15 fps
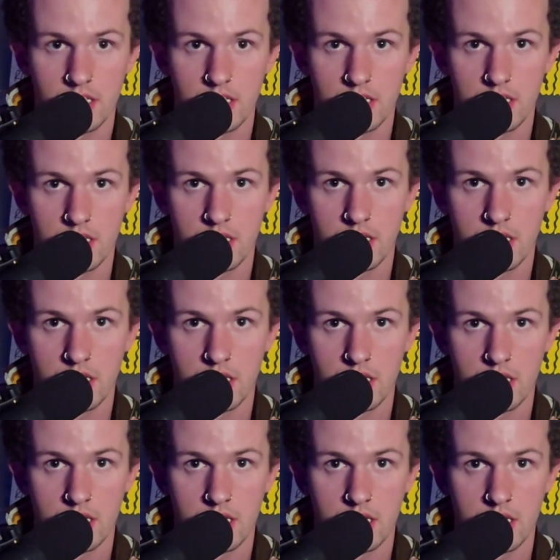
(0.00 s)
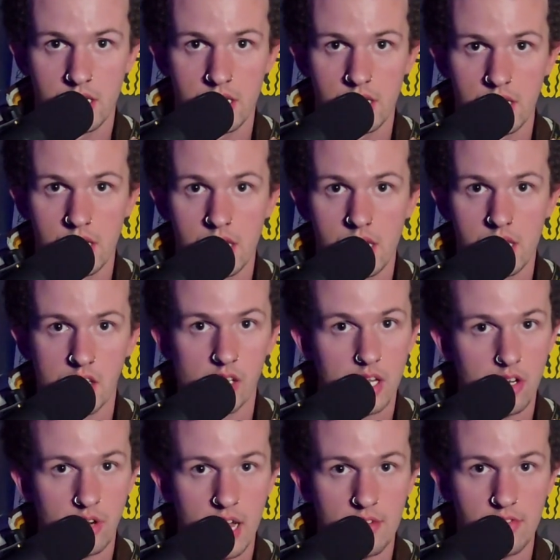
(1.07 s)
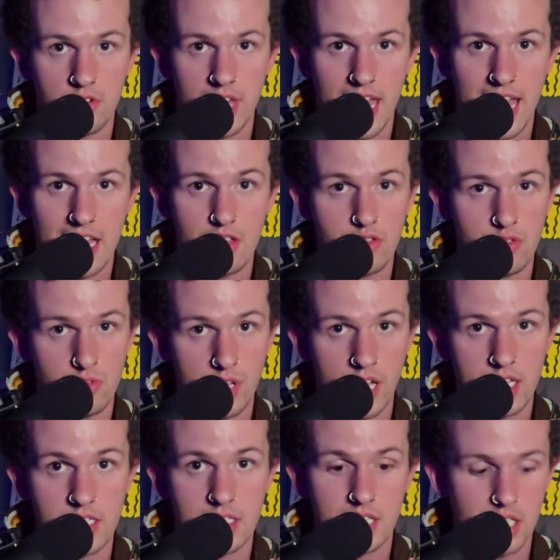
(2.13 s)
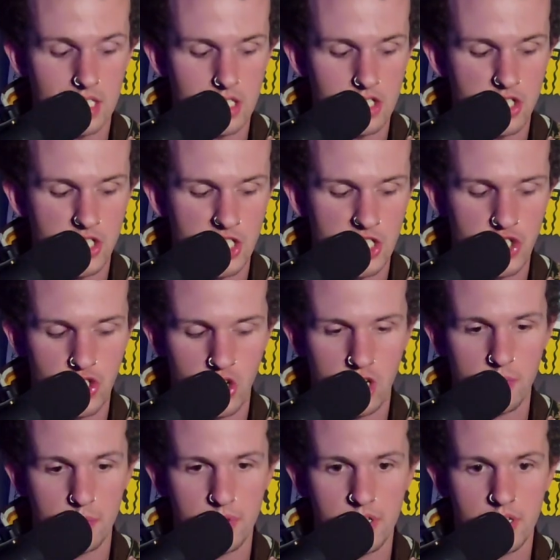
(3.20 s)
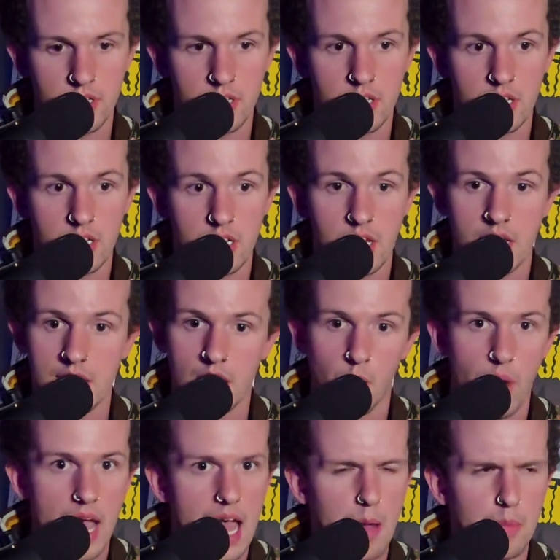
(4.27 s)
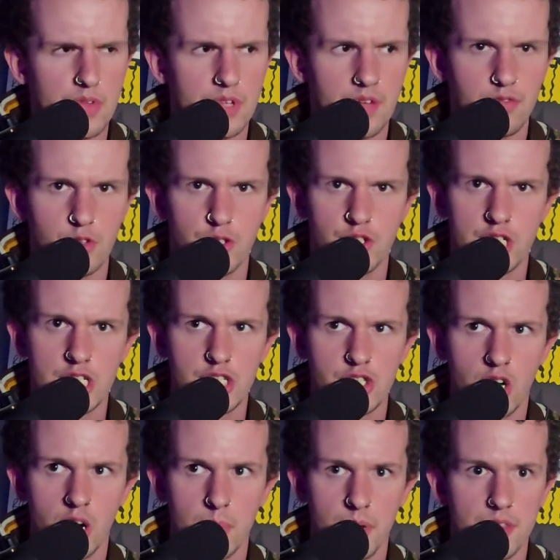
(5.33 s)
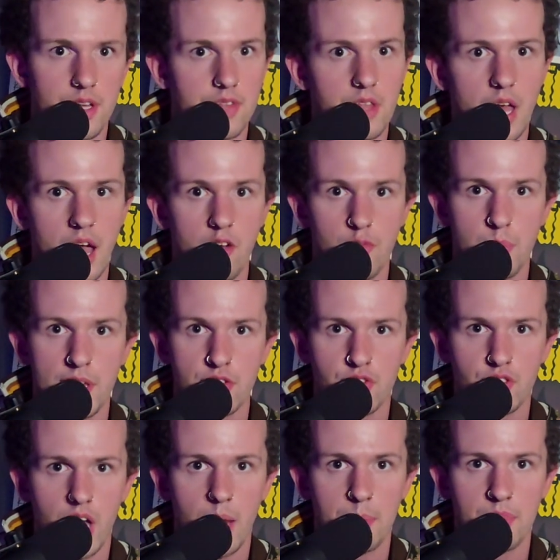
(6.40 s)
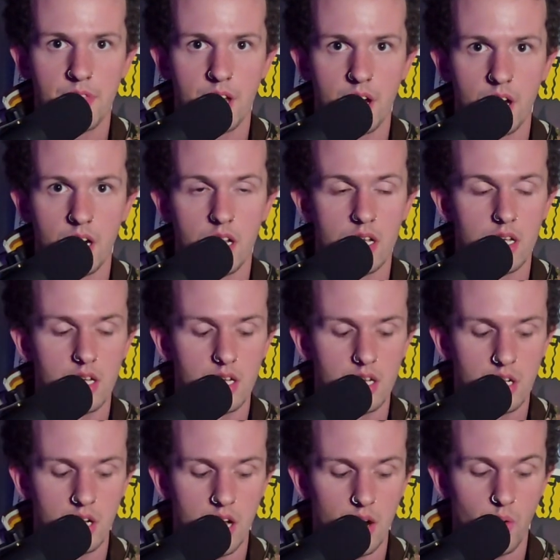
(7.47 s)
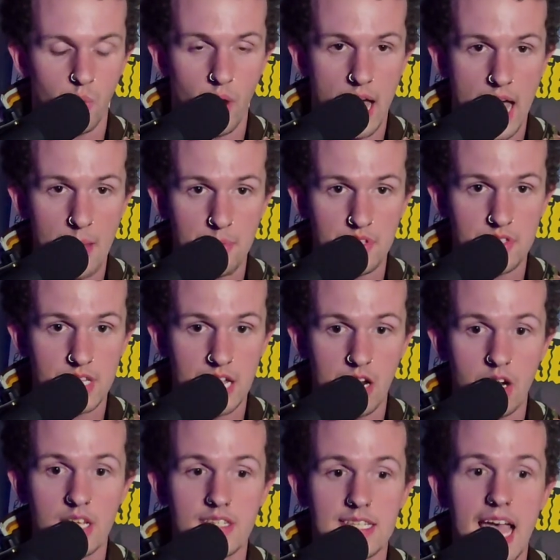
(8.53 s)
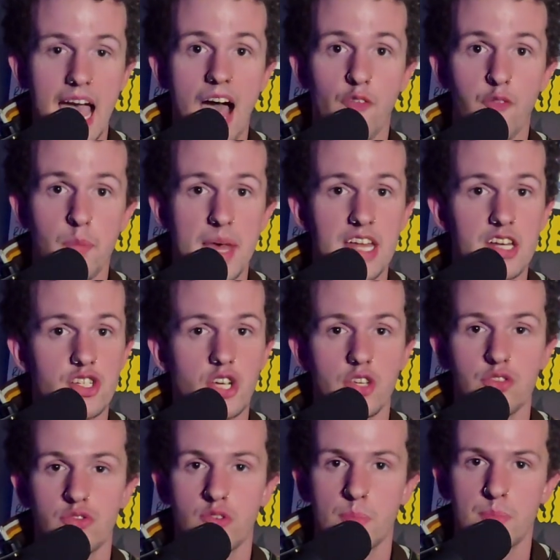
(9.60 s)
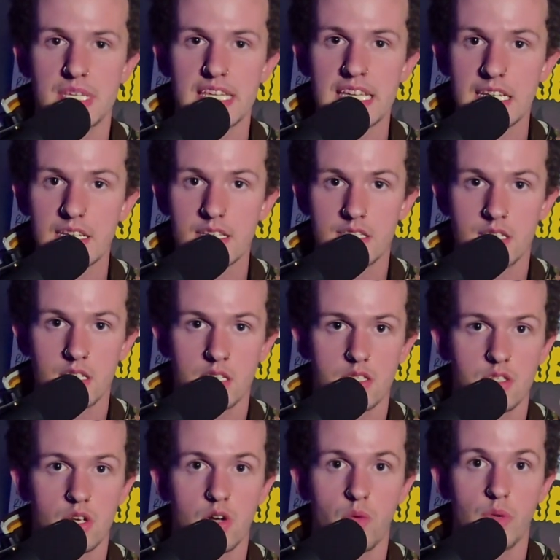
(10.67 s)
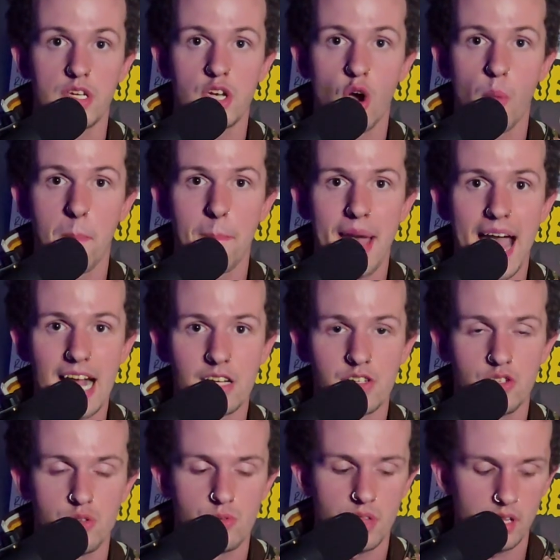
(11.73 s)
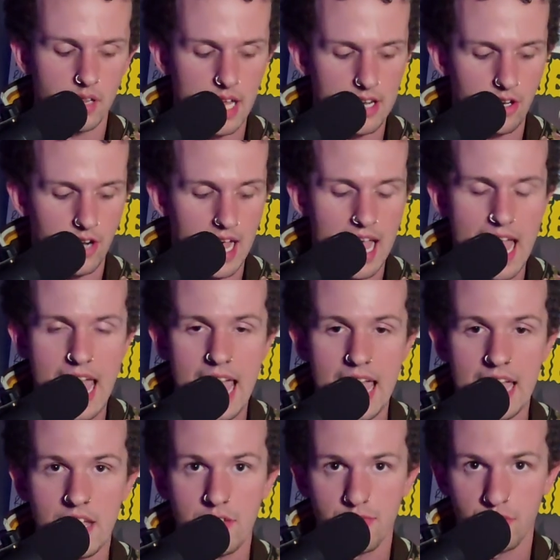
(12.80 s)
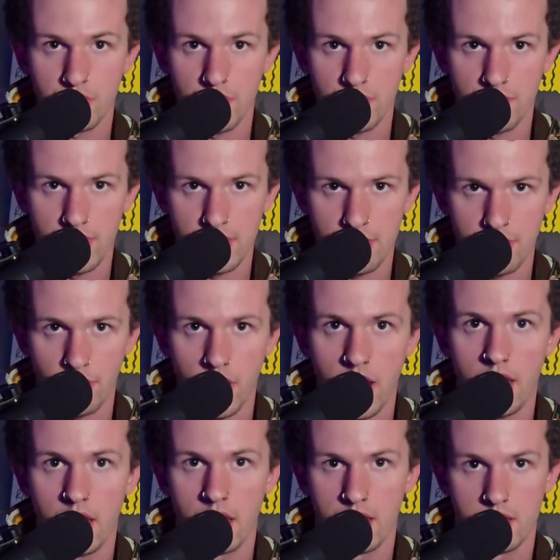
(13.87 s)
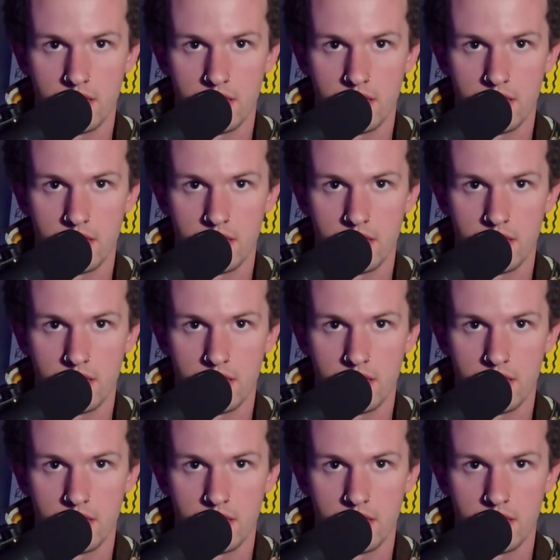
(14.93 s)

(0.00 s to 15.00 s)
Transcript: The letter after that, you guessed it, G sharp. Now what happens after G sharp? I thought the alphabet stopped there. What happens there is the alphabet just repeats. So we go back to the letter A for the 5th fret.